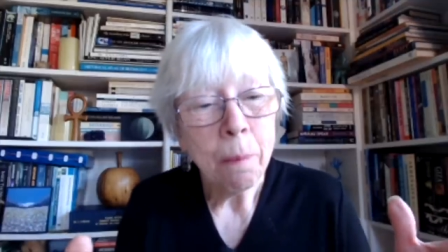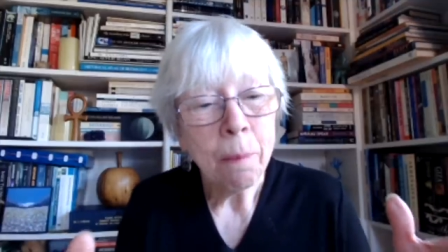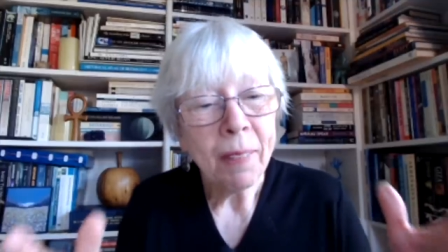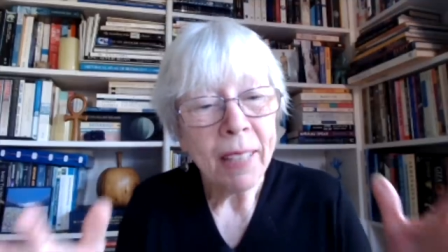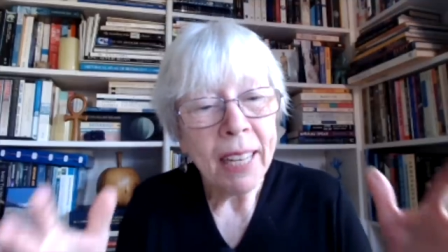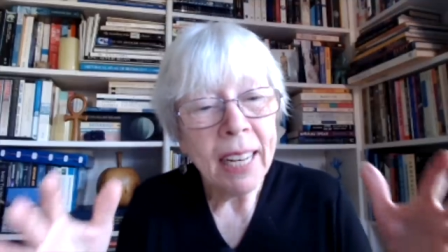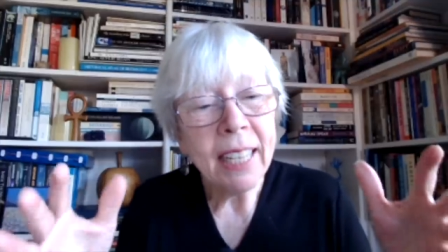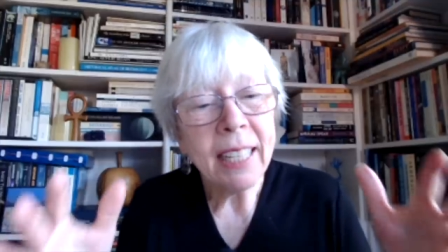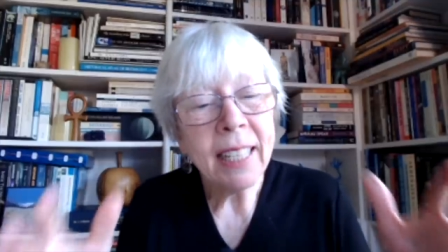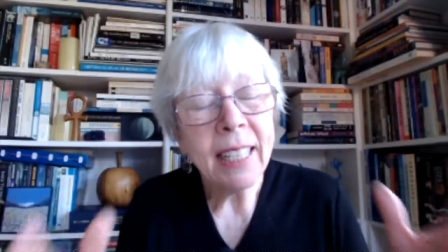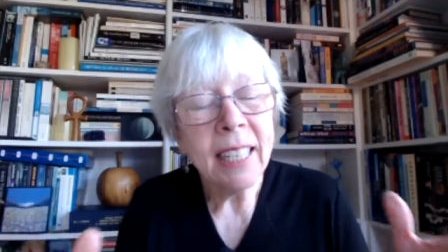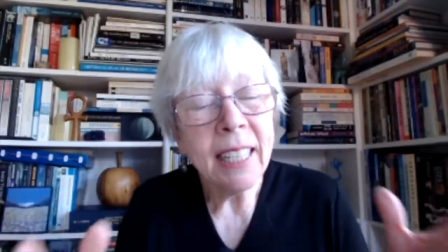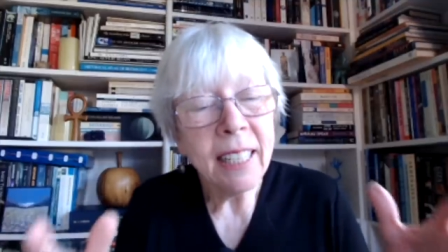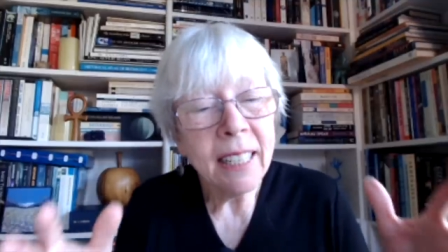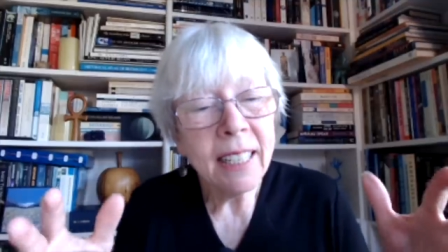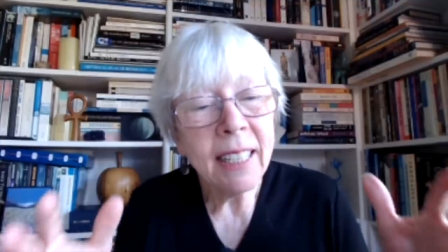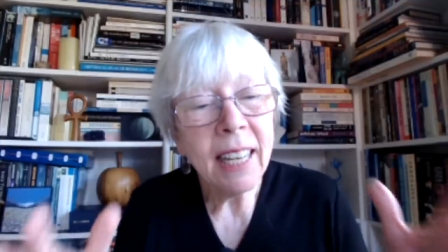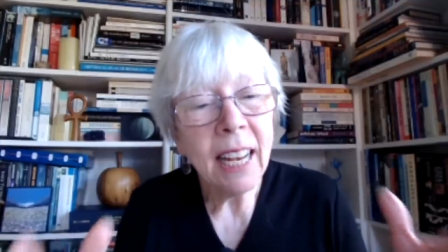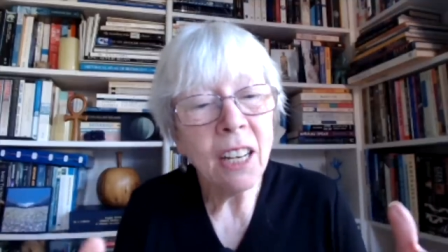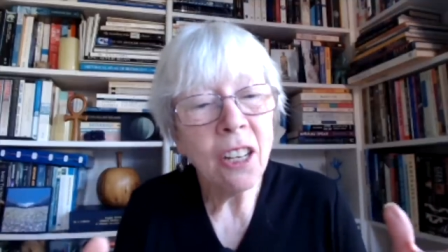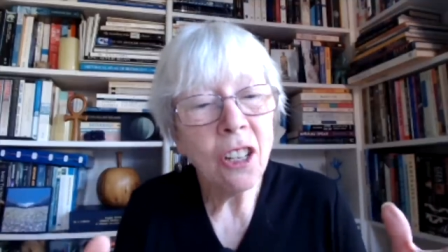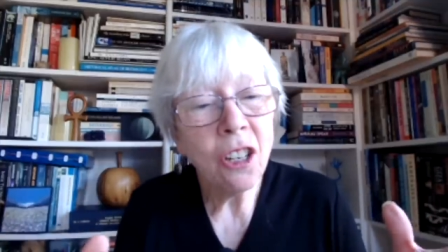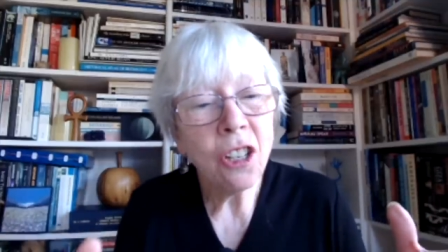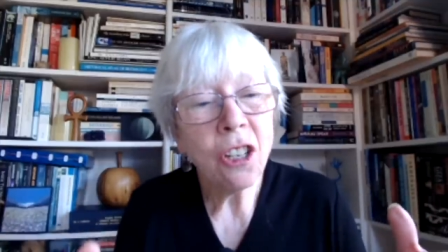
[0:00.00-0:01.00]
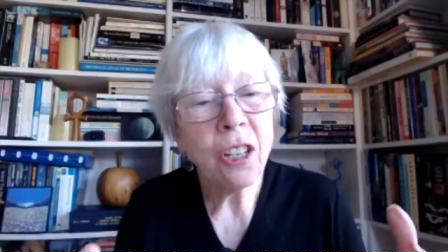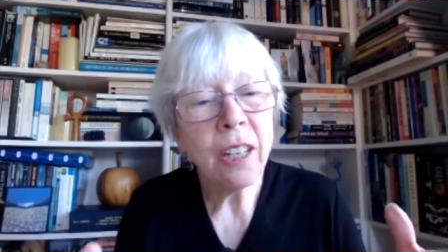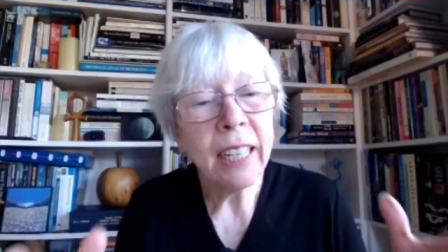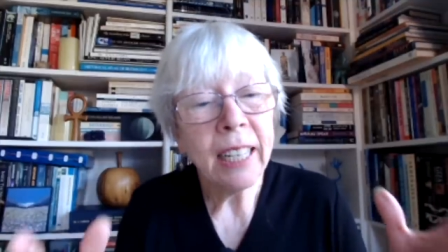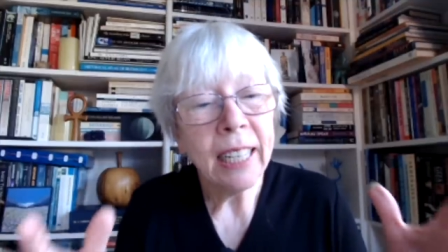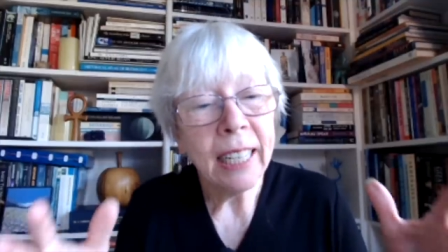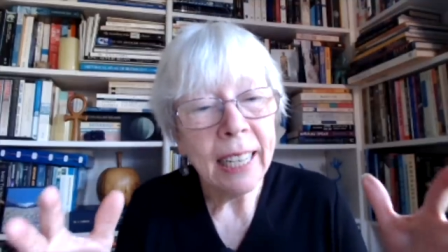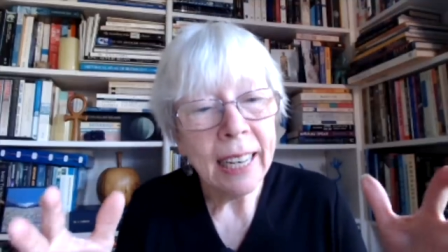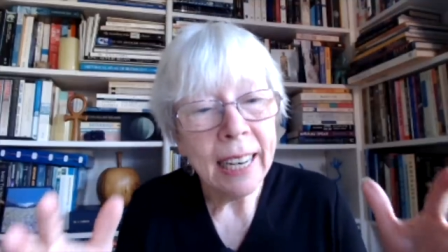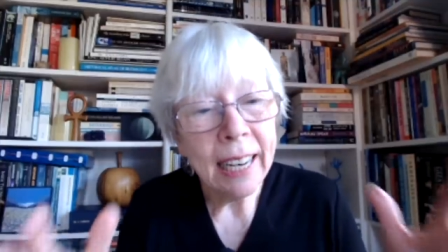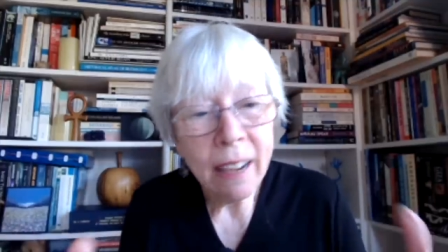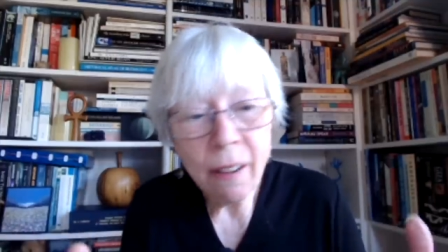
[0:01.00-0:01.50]
is an essentially
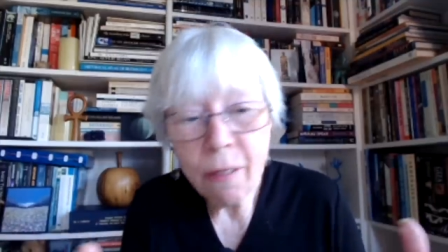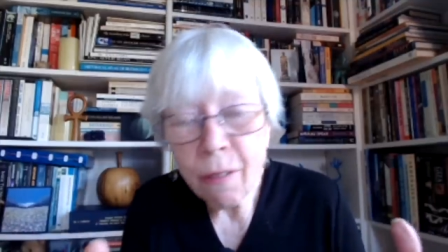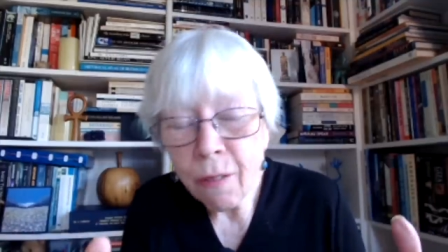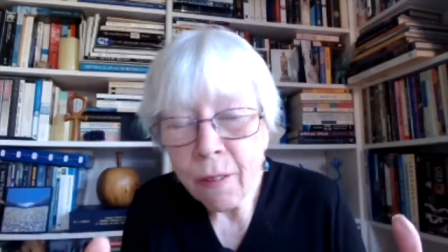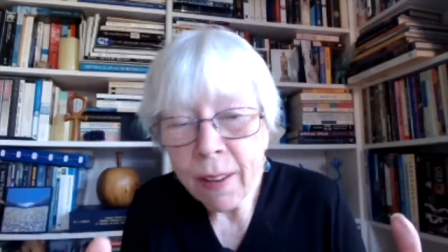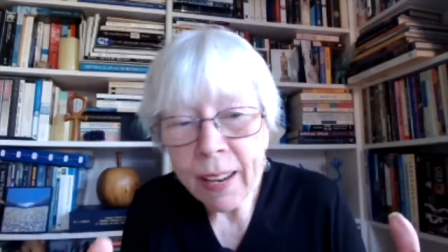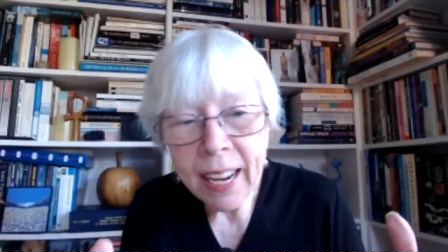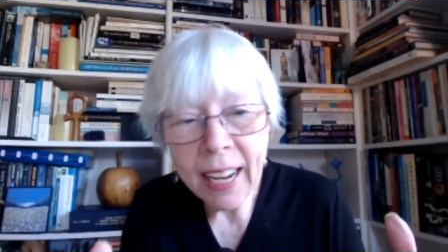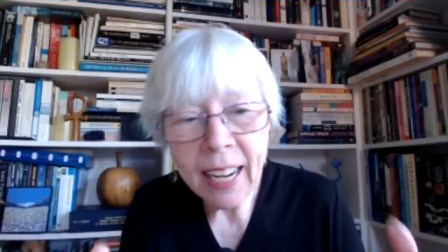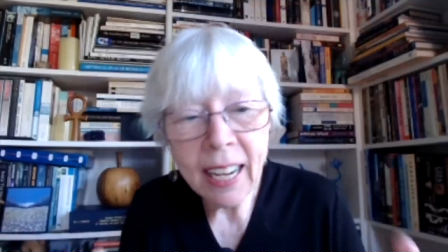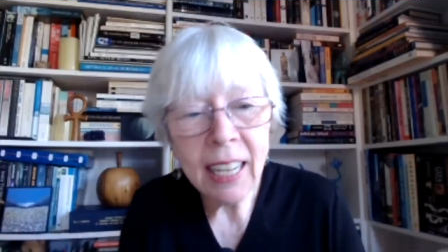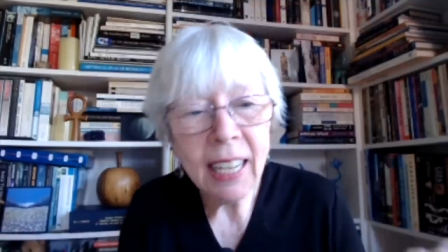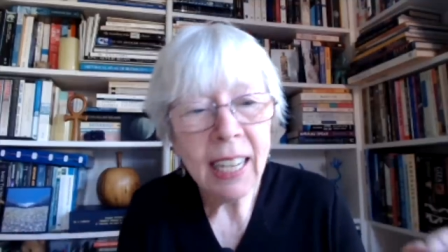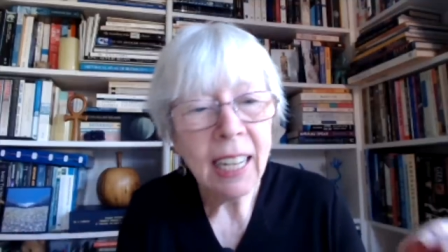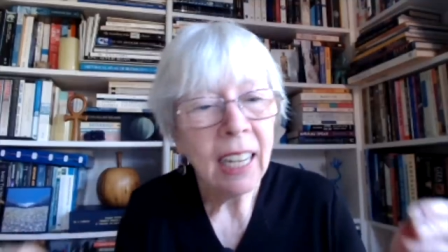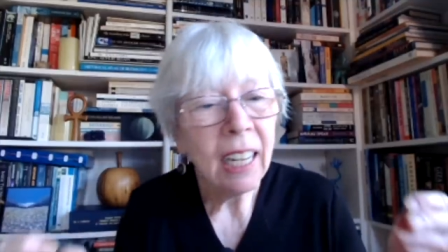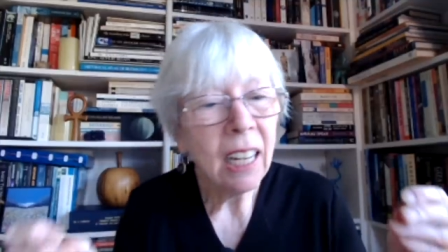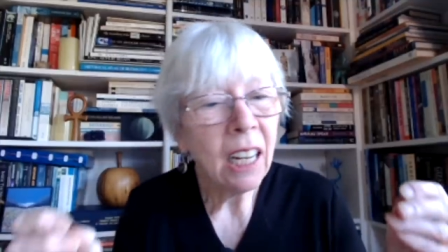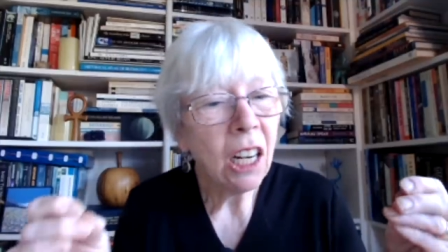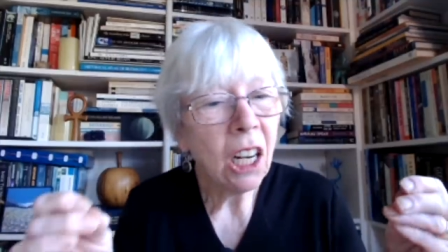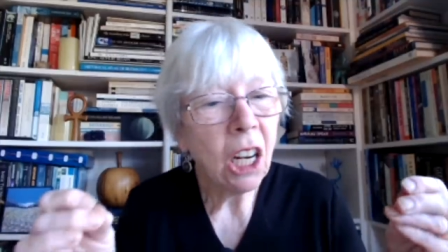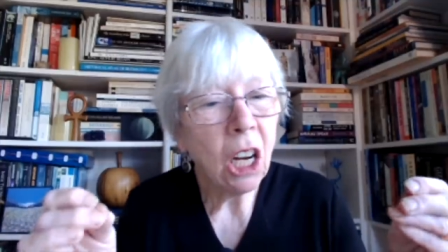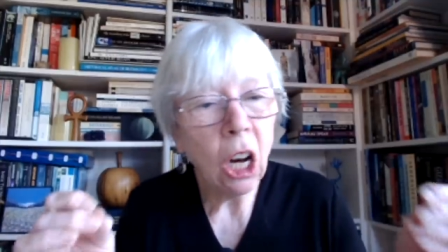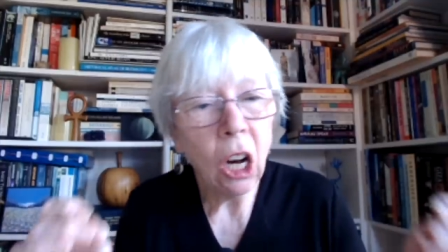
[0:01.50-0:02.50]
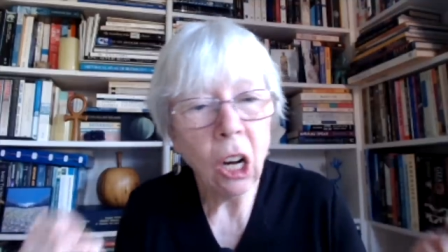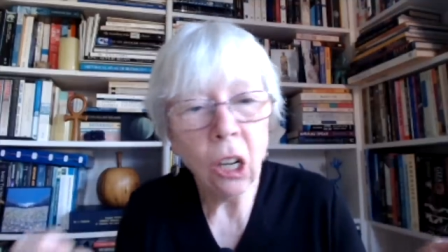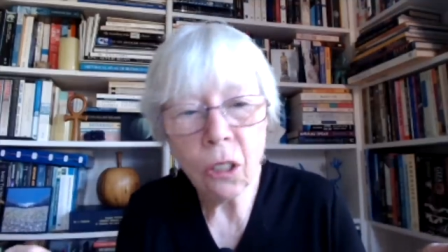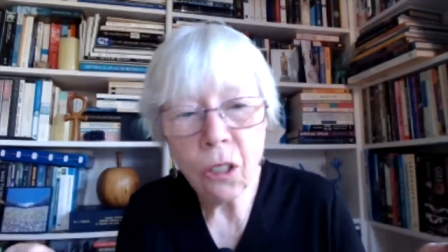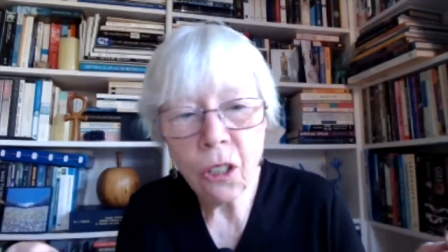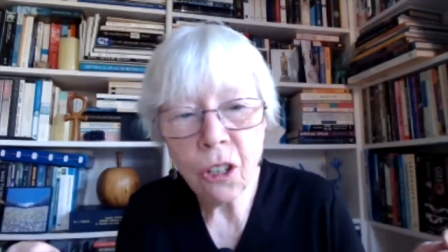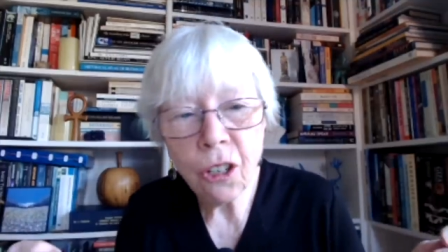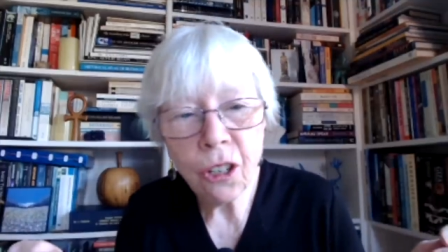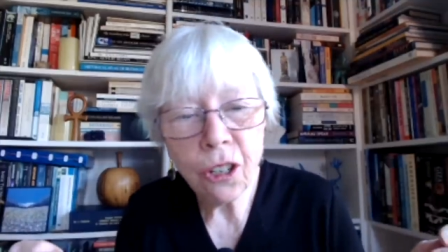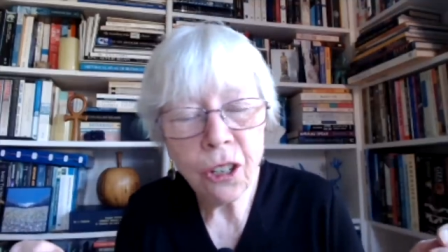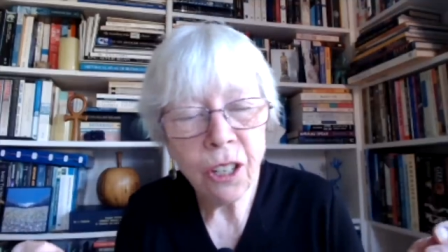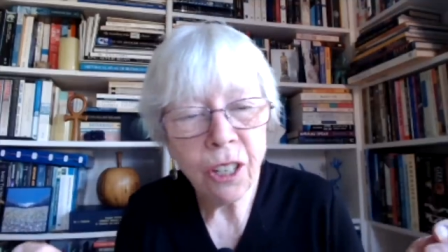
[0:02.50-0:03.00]
living,
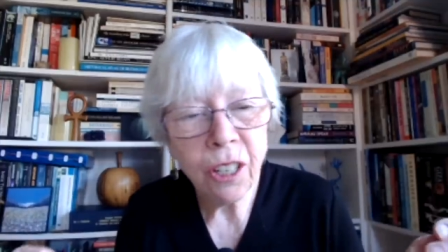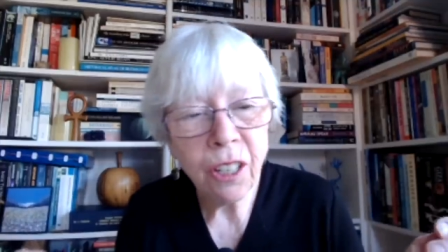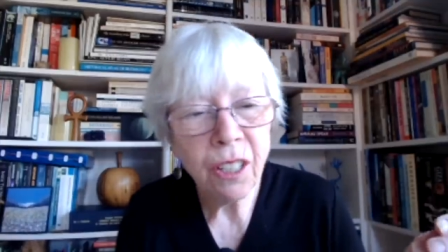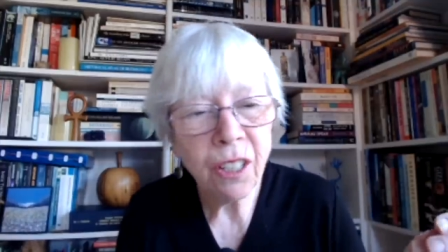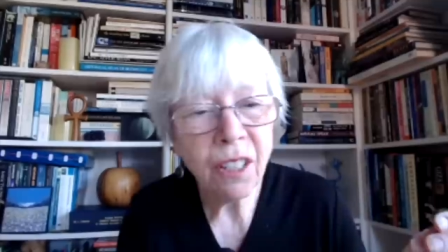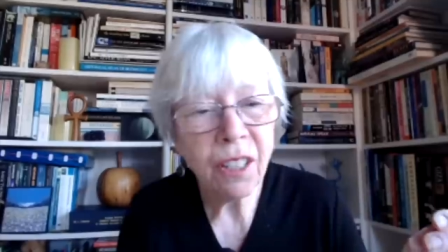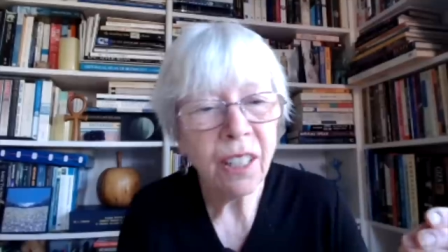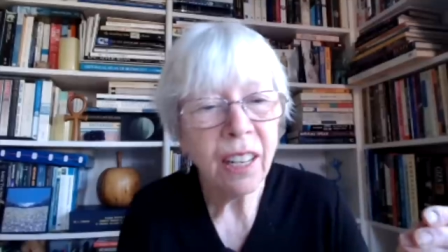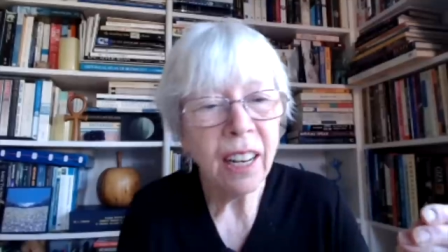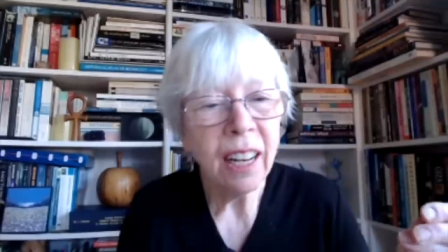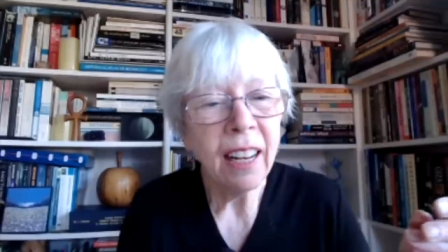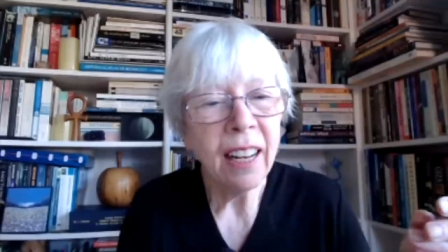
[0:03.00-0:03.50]
conscious,